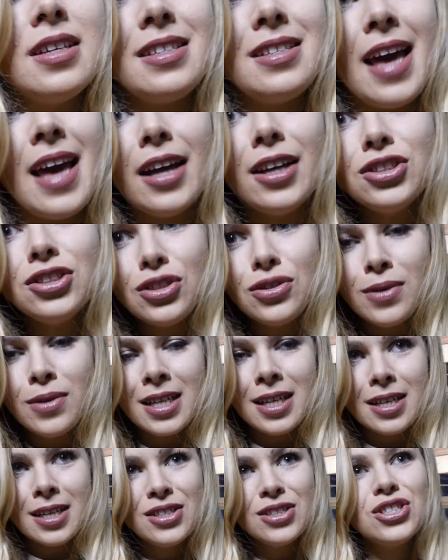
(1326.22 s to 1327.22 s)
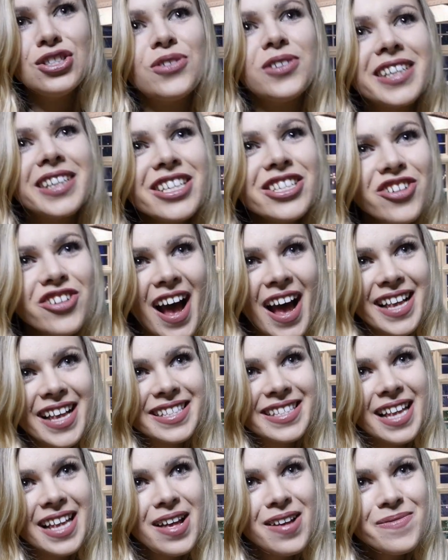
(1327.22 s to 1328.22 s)
Yeah, do you wanna do you wanna try
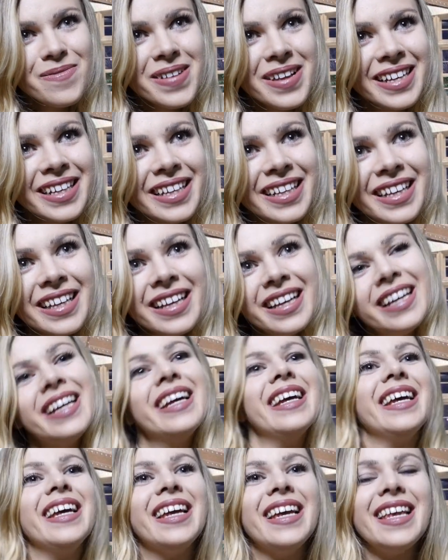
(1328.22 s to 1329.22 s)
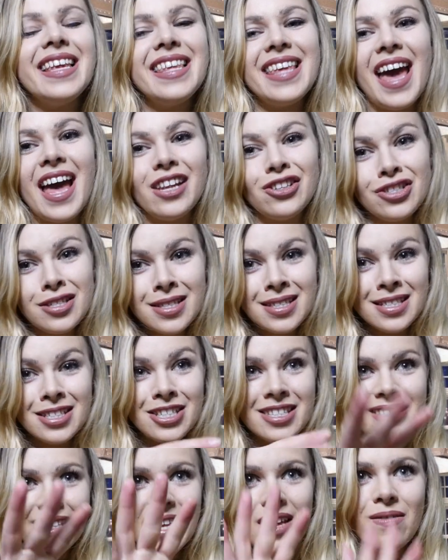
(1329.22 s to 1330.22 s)
some? Yeah, just
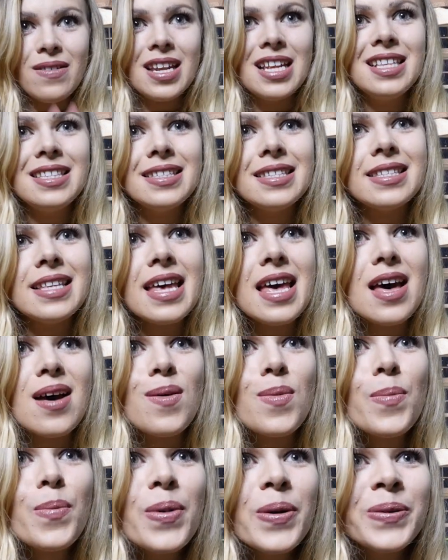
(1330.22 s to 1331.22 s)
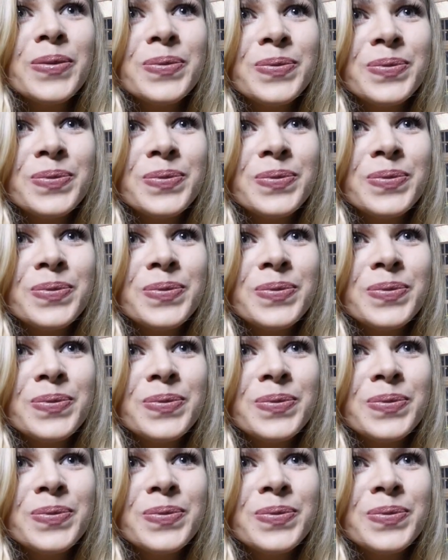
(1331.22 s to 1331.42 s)
just give it a sip.